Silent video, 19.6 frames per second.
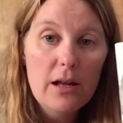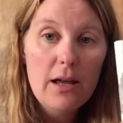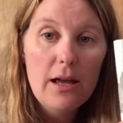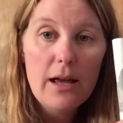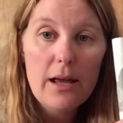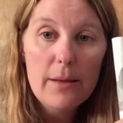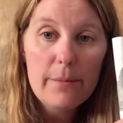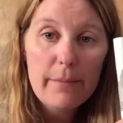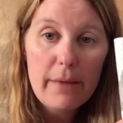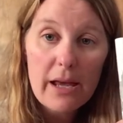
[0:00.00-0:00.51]

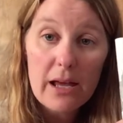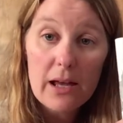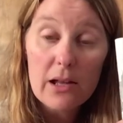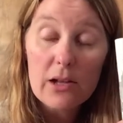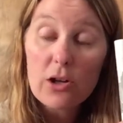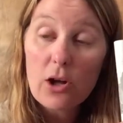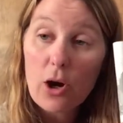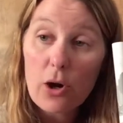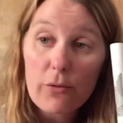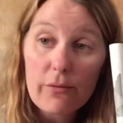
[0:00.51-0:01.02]
and man
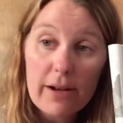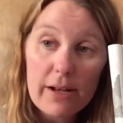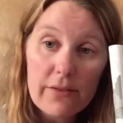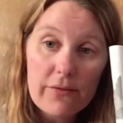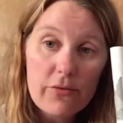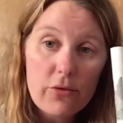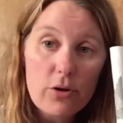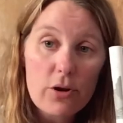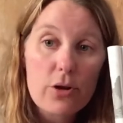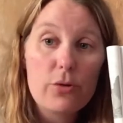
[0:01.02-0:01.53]
are written
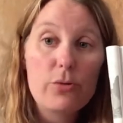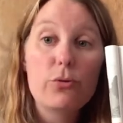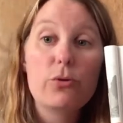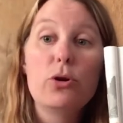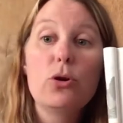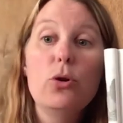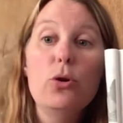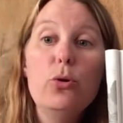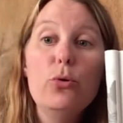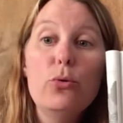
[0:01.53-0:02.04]
for you.
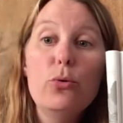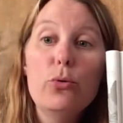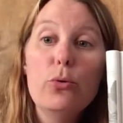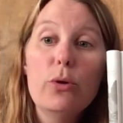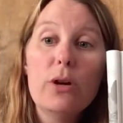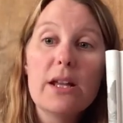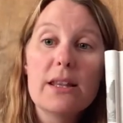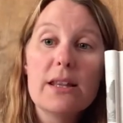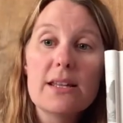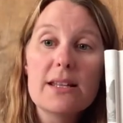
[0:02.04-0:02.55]
You,
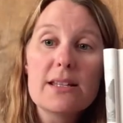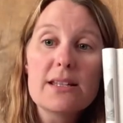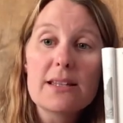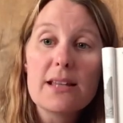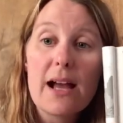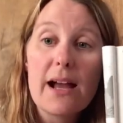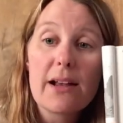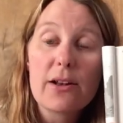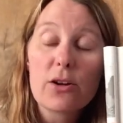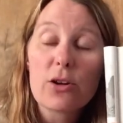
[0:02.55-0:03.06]
in this
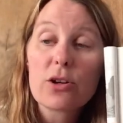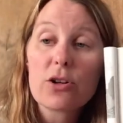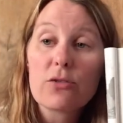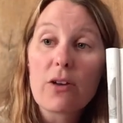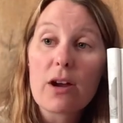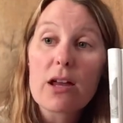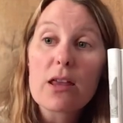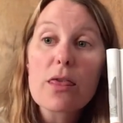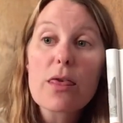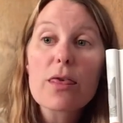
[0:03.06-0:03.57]
line, are going to
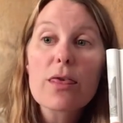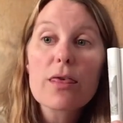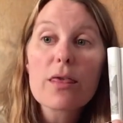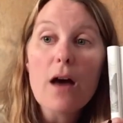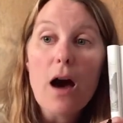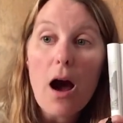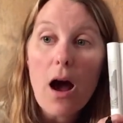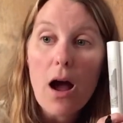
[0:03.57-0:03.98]
write the.